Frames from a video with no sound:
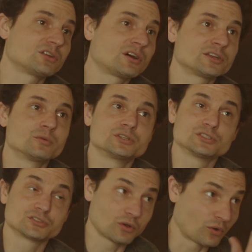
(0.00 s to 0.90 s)
audio, wow. which
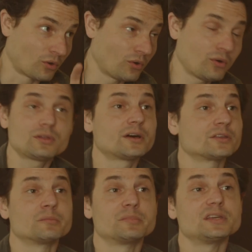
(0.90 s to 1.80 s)
is a whole
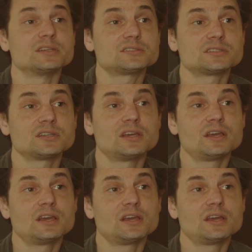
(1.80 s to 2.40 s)
other beast.